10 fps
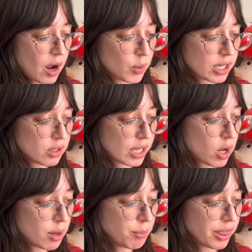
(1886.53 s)
we're going to click
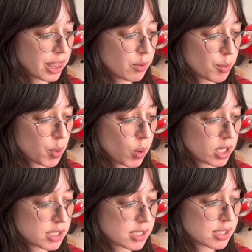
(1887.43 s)
on monthly
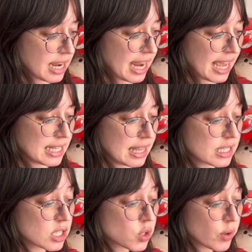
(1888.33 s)
reports, and
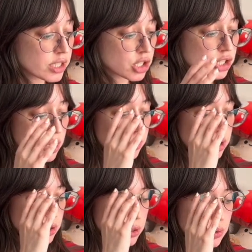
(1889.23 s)
this is going to show
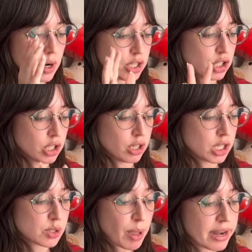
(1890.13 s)
you your
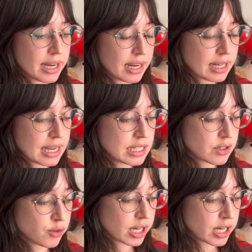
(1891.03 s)
spending in different